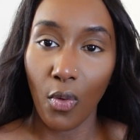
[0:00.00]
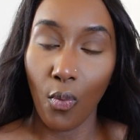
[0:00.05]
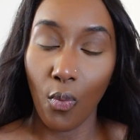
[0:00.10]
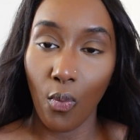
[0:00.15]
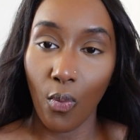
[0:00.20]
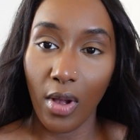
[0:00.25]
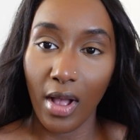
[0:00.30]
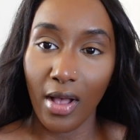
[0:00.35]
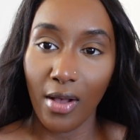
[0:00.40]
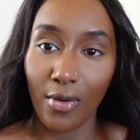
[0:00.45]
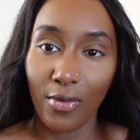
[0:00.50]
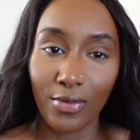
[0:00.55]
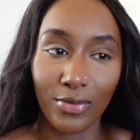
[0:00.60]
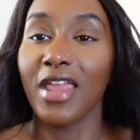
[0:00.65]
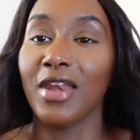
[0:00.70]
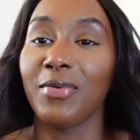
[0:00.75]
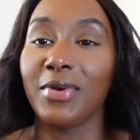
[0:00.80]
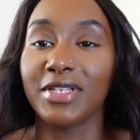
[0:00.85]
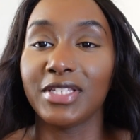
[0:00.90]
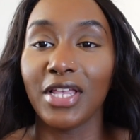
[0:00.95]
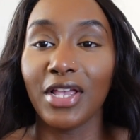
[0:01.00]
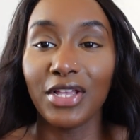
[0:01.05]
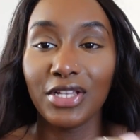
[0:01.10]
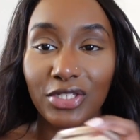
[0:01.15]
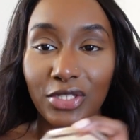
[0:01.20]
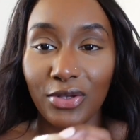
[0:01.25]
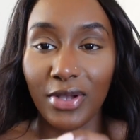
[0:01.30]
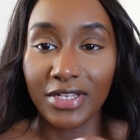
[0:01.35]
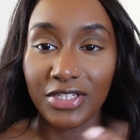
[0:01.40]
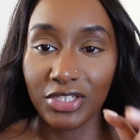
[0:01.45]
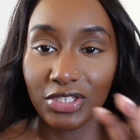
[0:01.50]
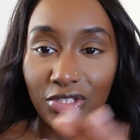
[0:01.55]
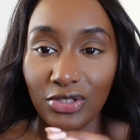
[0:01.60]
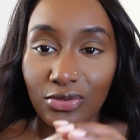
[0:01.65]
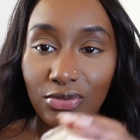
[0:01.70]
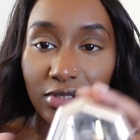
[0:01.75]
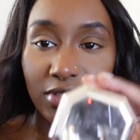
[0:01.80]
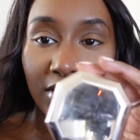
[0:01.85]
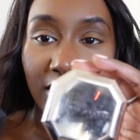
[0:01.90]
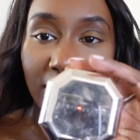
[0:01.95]
Wow. Anyways, so I just
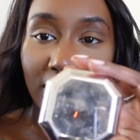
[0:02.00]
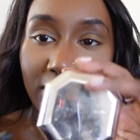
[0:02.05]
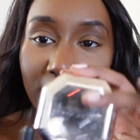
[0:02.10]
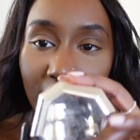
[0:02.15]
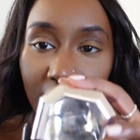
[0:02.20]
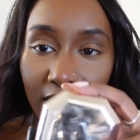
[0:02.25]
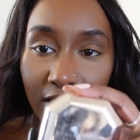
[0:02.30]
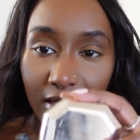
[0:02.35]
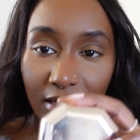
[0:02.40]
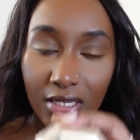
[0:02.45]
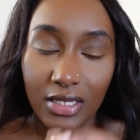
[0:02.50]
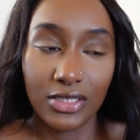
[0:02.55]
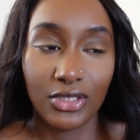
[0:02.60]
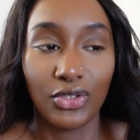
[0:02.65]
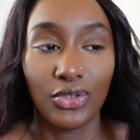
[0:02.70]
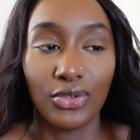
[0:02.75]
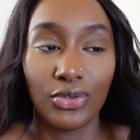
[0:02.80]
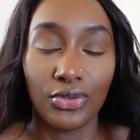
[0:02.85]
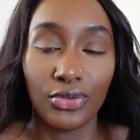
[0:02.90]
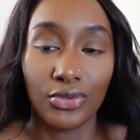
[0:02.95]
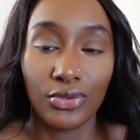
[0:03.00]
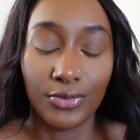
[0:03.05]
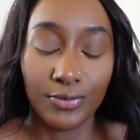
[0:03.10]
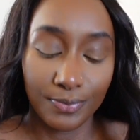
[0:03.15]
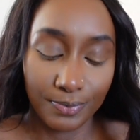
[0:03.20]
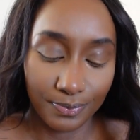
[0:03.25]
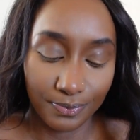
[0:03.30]
use this to